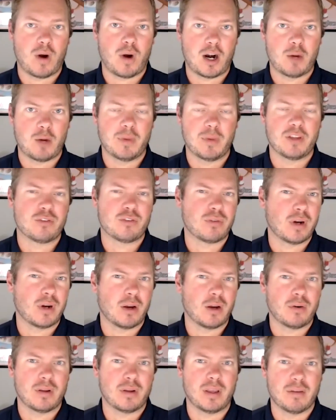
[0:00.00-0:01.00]

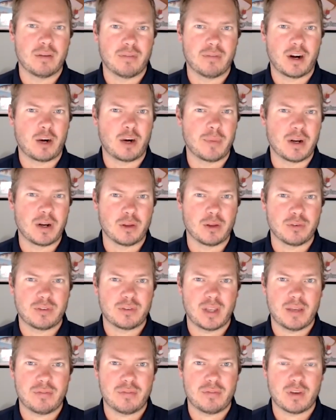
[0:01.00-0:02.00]
requirements around
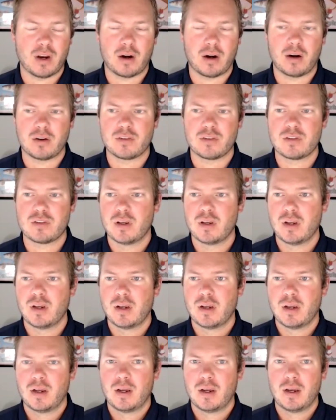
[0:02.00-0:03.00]
environmental safeguards
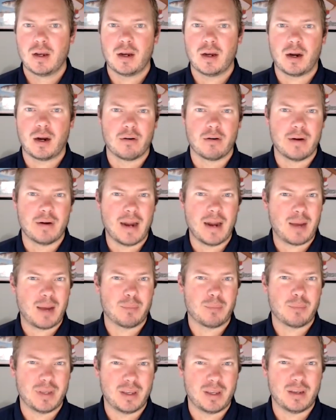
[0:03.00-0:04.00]
are
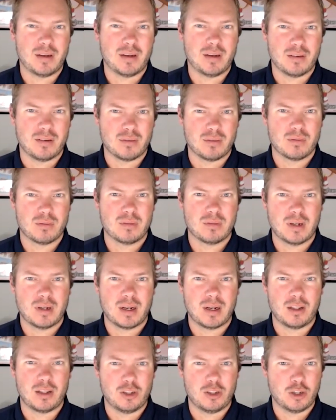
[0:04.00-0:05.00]
not being
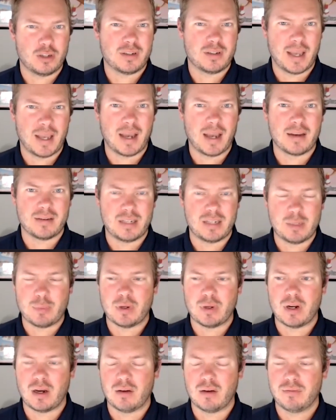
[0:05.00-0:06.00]
looked at
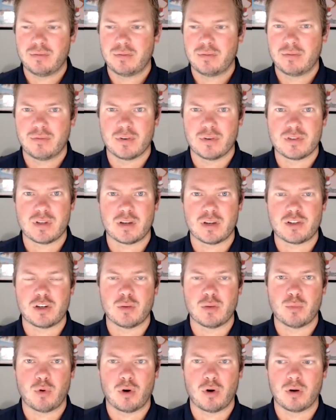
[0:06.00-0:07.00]
deep enough for such
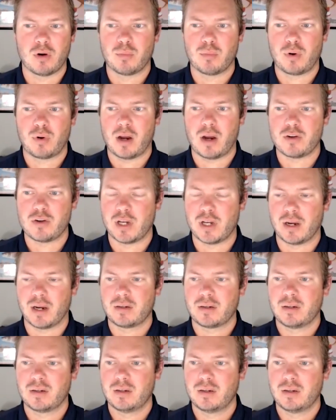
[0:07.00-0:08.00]
an important
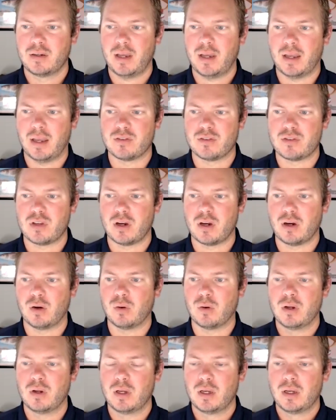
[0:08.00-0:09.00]
project. And so,
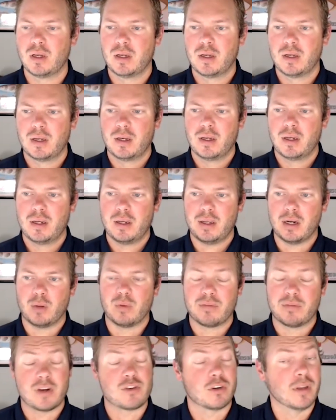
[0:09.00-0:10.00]
you know, when
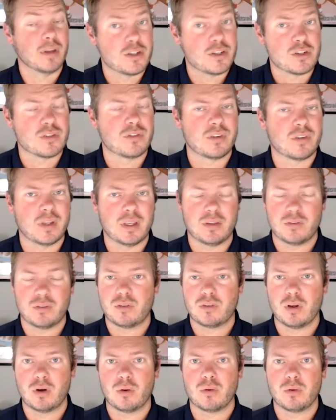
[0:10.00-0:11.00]
federal agencies
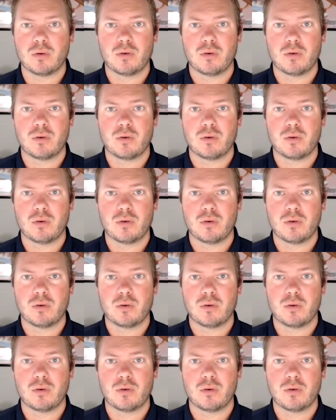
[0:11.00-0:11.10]
don't